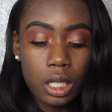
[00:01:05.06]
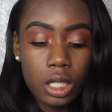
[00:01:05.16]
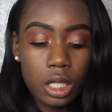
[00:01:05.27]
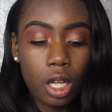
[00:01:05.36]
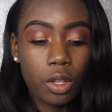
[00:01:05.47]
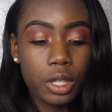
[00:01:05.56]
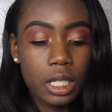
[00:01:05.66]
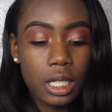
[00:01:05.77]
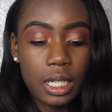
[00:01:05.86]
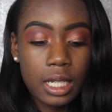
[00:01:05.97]
So
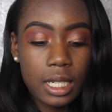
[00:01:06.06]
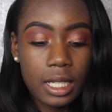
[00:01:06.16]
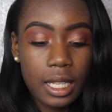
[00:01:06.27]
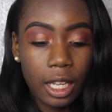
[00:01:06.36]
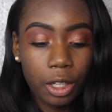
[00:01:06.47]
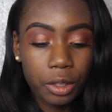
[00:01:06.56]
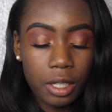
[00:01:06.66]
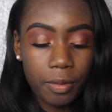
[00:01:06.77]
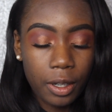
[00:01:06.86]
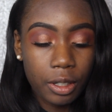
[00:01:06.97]
this is the Healthy
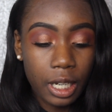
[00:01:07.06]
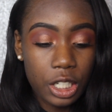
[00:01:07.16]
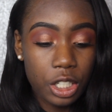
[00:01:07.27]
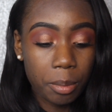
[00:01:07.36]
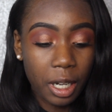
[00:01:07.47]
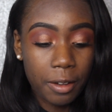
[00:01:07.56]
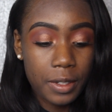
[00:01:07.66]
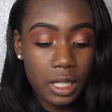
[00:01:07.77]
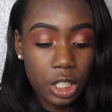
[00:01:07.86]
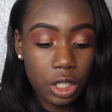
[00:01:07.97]
Foundation by
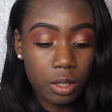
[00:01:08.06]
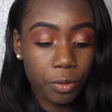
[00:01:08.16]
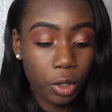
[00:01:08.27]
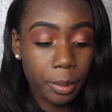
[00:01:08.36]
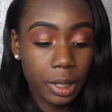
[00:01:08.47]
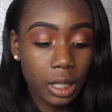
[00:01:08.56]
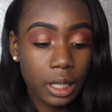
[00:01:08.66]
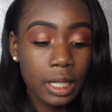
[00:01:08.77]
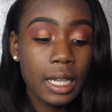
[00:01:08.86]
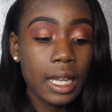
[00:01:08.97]
Physician
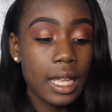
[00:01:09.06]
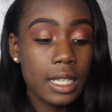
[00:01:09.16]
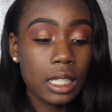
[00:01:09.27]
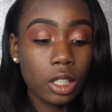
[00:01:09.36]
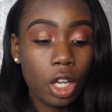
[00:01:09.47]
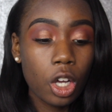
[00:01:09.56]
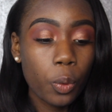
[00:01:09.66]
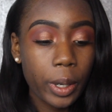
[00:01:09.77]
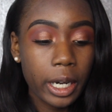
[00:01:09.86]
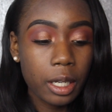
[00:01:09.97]
Formula. It is a
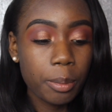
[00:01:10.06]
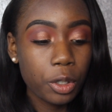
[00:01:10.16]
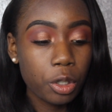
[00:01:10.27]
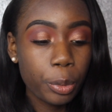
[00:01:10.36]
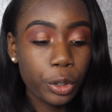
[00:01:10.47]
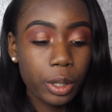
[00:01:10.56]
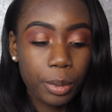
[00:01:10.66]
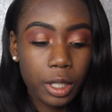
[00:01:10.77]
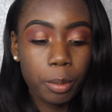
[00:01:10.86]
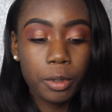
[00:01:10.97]
long-wearing, buildable, and
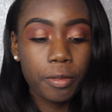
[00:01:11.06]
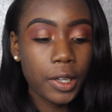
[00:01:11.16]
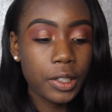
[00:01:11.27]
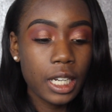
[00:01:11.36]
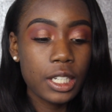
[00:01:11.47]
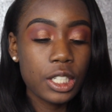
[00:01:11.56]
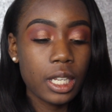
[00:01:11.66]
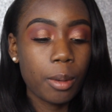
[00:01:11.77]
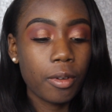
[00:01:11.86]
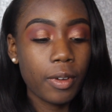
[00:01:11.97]
breathable foundation
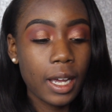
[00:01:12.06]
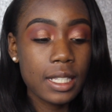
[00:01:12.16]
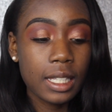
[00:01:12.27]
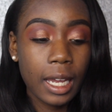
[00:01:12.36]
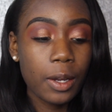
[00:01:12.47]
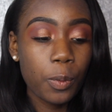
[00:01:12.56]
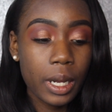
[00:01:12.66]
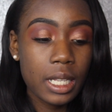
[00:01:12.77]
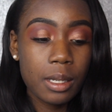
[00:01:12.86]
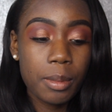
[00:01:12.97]
that provides
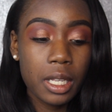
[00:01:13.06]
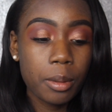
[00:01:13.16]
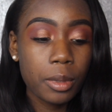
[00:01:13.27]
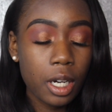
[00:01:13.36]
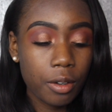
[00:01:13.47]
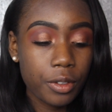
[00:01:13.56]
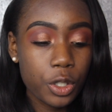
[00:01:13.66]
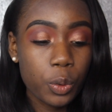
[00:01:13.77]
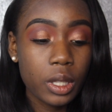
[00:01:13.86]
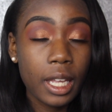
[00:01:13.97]
lightweight to medium
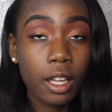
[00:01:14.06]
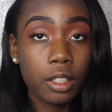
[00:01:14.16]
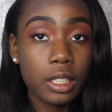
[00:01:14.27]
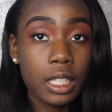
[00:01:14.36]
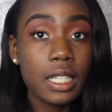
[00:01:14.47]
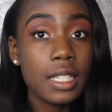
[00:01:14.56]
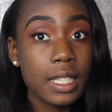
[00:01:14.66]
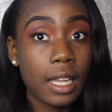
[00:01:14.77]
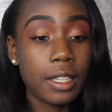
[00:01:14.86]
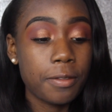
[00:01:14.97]
coverage with a healthy
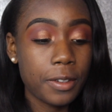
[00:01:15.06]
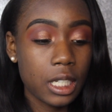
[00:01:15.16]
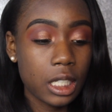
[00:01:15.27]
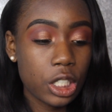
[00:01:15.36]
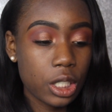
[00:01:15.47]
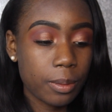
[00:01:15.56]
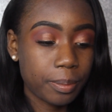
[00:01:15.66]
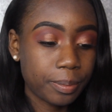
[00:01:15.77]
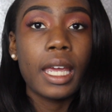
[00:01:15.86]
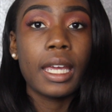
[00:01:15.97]
satin finish.
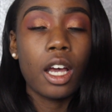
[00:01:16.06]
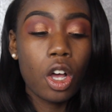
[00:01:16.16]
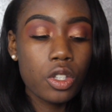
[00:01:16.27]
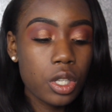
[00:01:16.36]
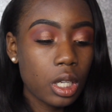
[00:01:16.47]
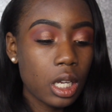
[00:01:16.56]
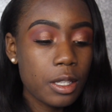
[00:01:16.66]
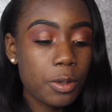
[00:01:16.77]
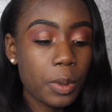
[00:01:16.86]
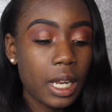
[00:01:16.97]
It also
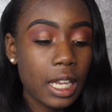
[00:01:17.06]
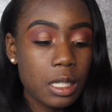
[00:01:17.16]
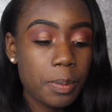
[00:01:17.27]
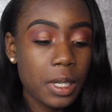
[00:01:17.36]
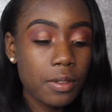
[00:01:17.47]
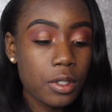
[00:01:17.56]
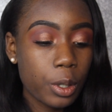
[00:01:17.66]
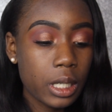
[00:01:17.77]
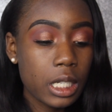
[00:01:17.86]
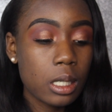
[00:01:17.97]
comes with SPF
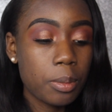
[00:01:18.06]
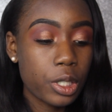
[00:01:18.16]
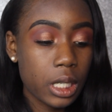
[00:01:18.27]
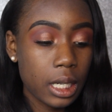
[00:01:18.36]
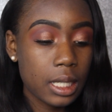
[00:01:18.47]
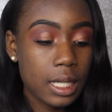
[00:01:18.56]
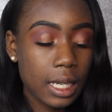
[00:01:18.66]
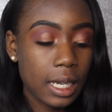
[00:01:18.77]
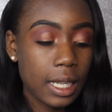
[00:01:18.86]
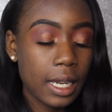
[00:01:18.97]
20 to protect the
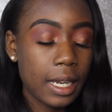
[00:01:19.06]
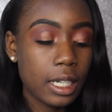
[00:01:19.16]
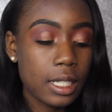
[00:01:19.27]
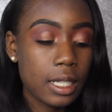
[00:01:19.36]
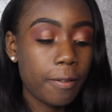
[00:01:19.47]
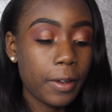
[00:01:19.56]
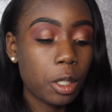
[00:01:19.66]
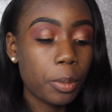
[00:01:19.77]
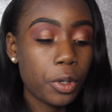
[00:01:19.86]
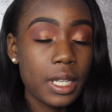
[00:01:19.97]
skin and is
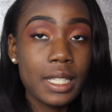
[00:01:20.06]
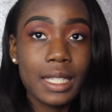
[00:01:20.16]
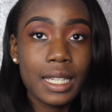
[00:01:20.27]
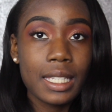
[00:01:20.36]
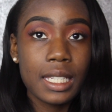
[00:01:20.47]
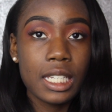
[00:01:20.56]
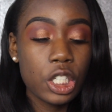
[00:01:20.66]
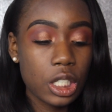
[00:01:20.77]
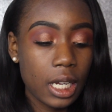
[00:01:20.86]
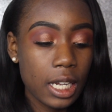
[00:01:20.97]
available in 16
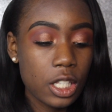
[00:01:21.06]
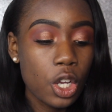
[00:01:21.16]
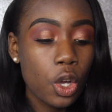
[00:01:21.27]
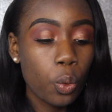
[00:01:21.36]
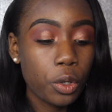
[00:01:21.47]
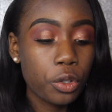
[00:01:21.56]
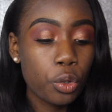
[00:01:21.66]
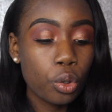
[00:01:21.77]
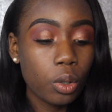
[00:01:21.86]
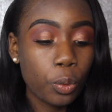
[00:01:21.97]
shades with
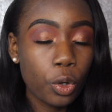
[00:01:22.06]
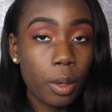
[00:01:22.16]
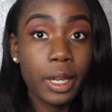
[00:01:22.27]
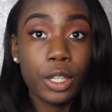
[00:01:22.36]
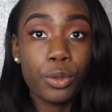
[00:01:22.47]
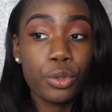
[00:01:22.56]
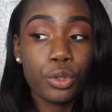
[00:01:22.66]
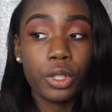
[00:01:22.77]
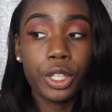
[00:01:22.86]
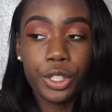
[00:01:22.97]
cool, warm, and
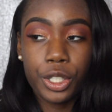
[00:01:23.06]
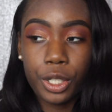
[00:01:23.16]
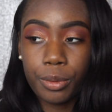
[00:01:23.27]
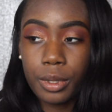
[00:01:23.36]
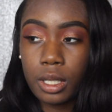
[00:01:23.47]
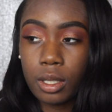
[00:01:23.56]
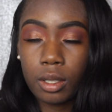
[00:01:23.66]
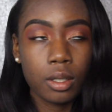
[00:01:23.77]
neutral undertones.